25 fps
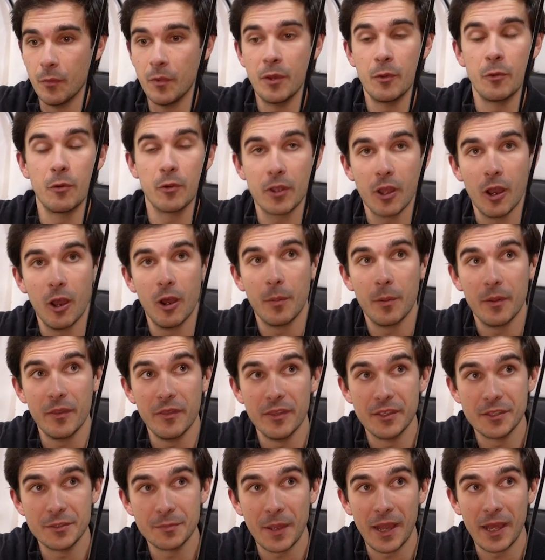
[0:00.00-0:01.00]
we will carpet
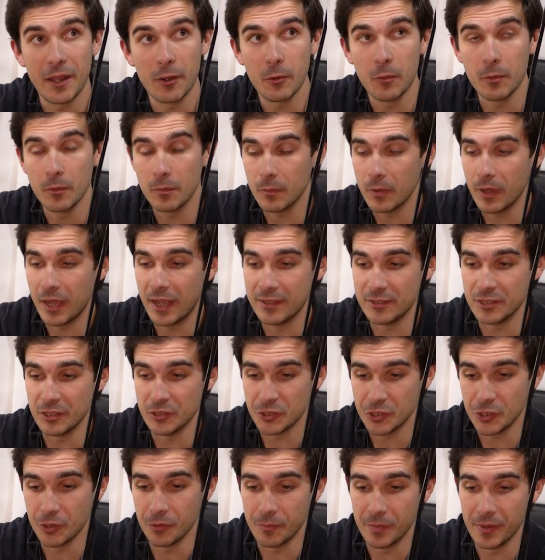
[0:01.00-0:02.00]
this panel as it
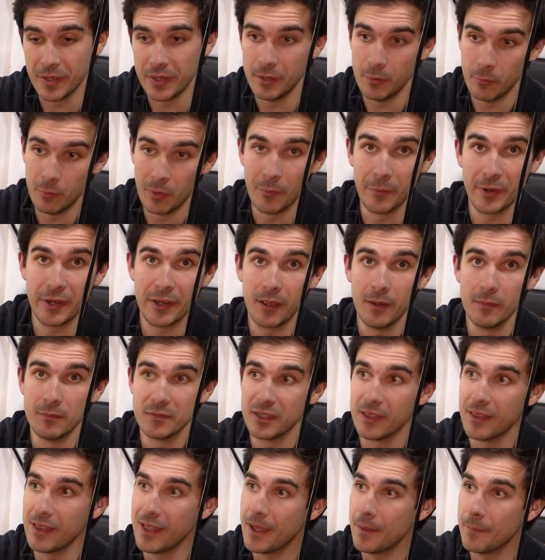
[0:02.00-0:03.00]
should be when we come
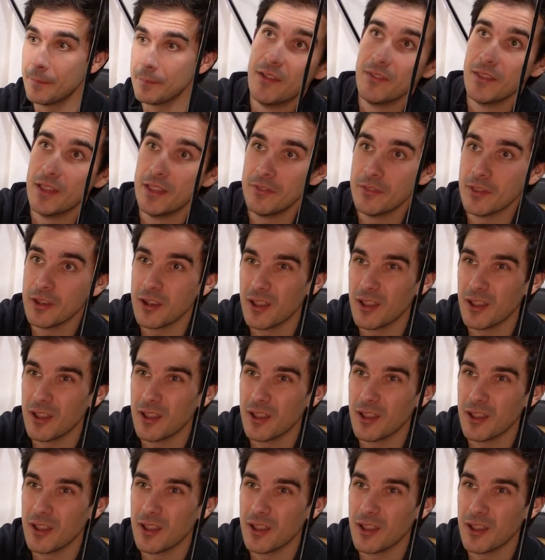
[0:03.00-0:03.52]
to that. And then the